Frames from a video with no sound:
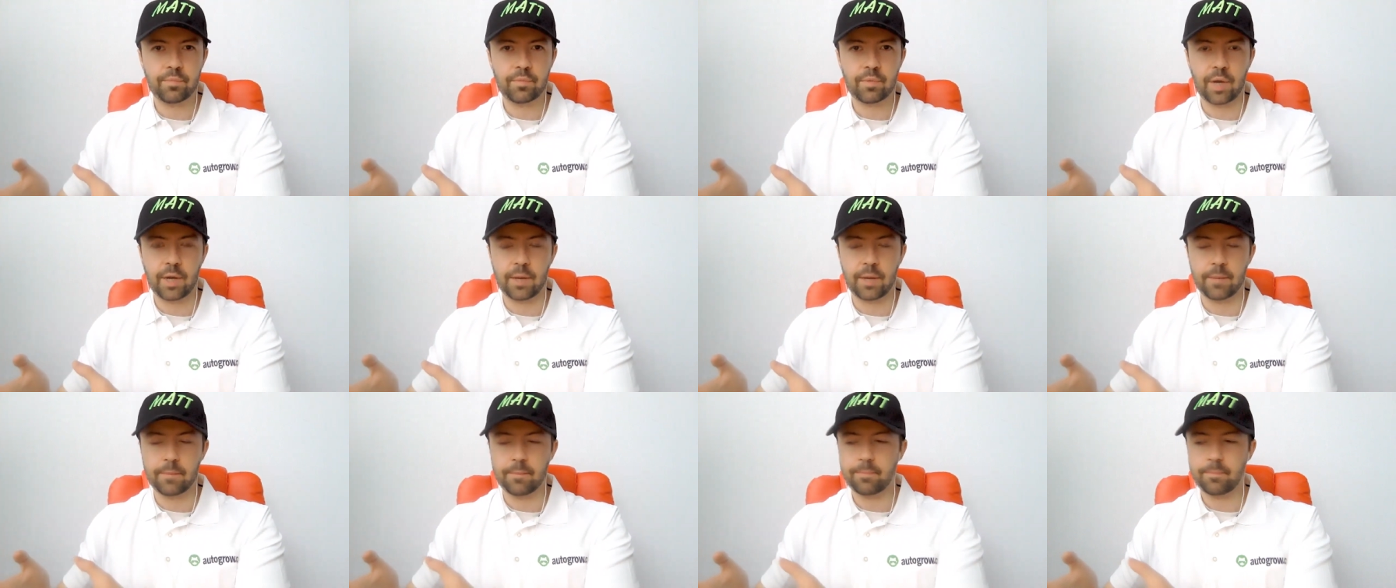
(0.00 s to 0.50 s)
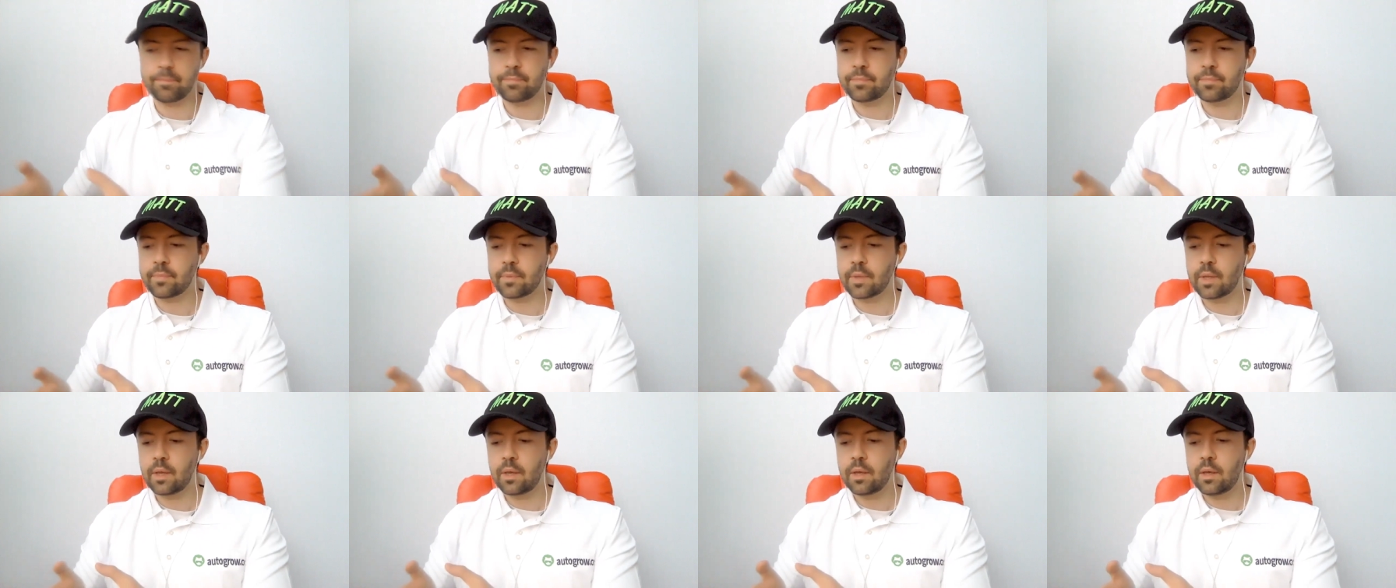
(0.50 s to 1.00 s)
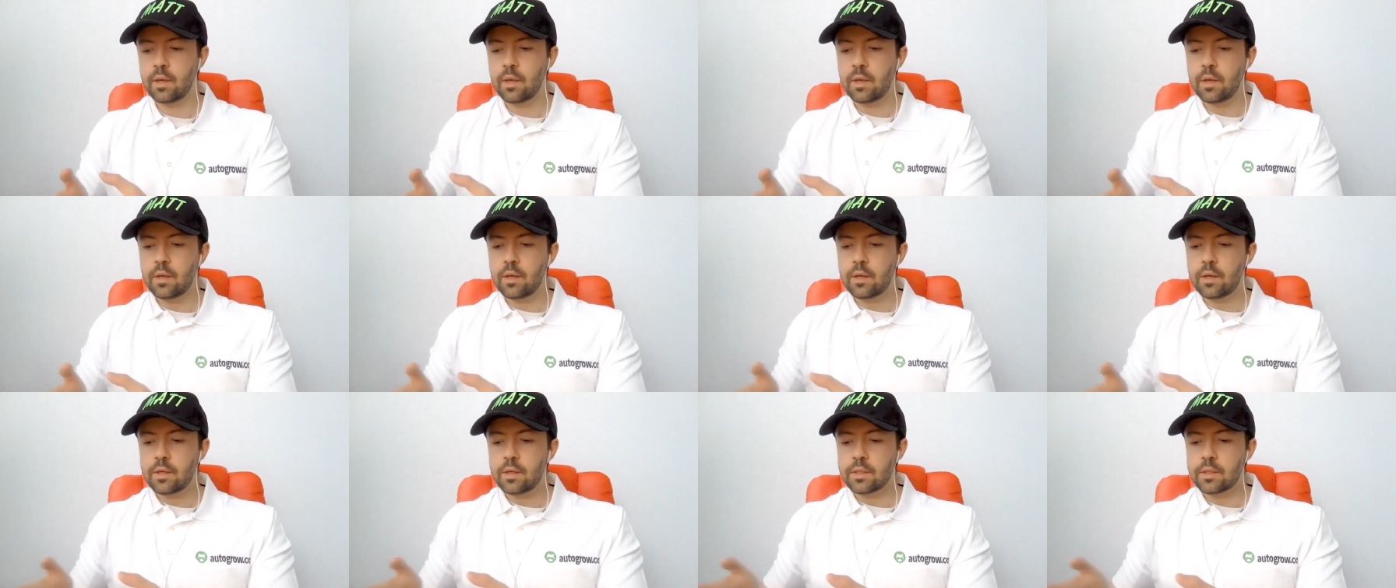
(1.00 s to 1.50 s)
right?
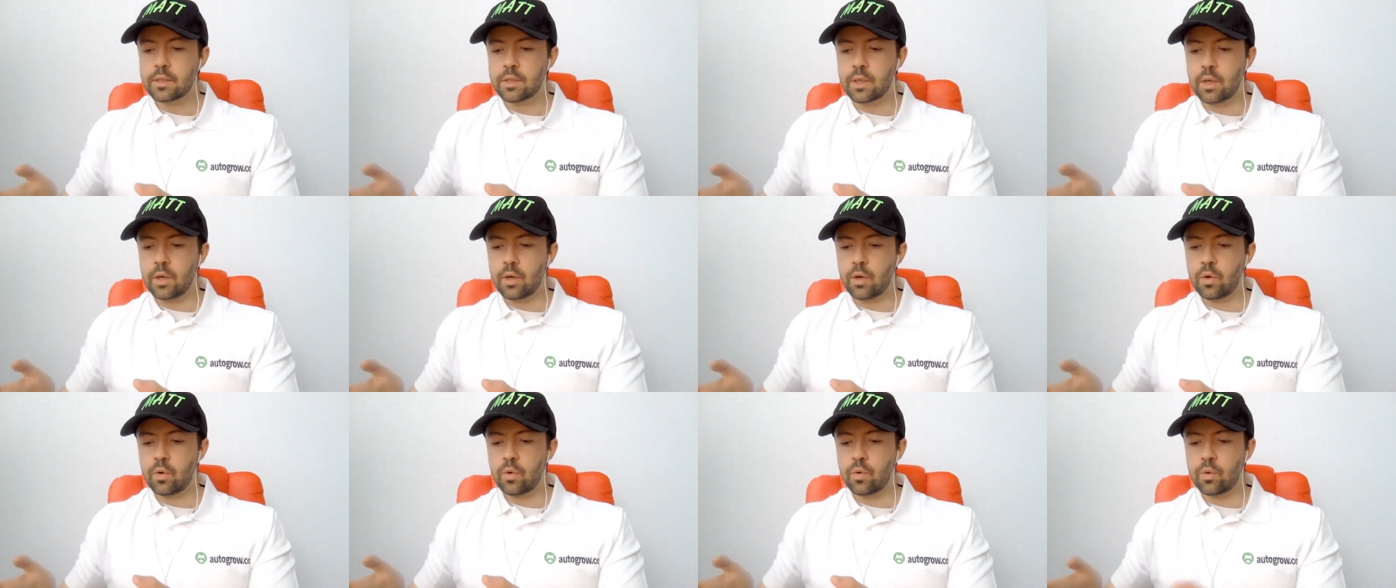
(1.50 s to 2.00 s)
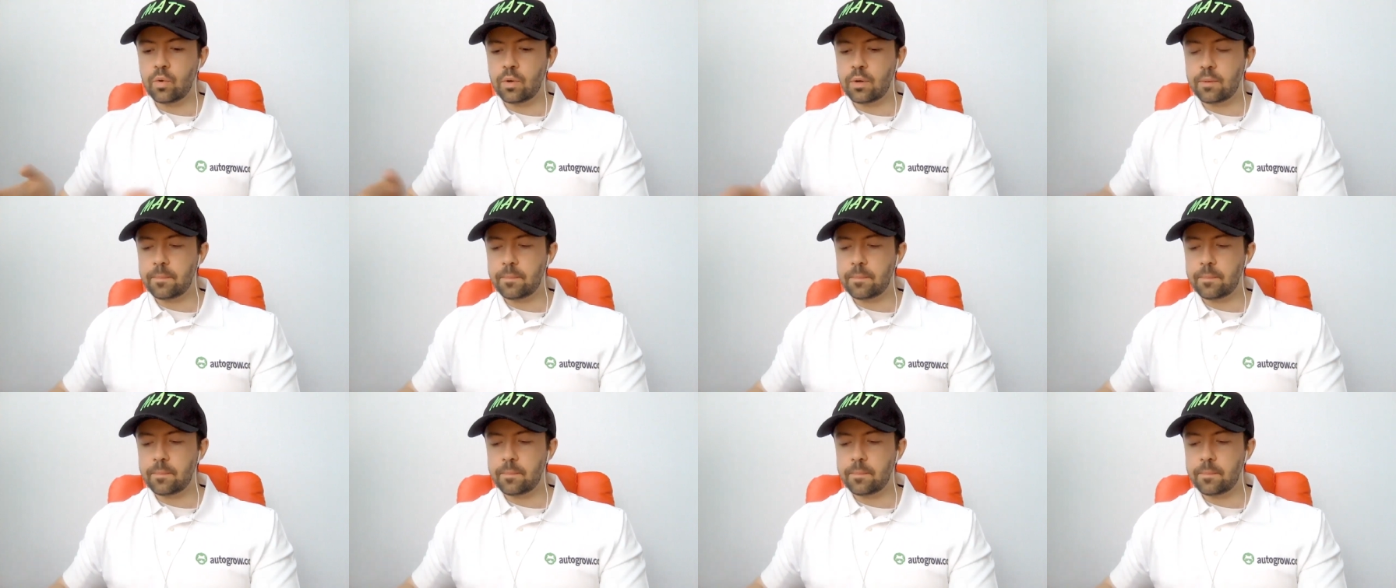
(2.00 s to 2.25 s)
So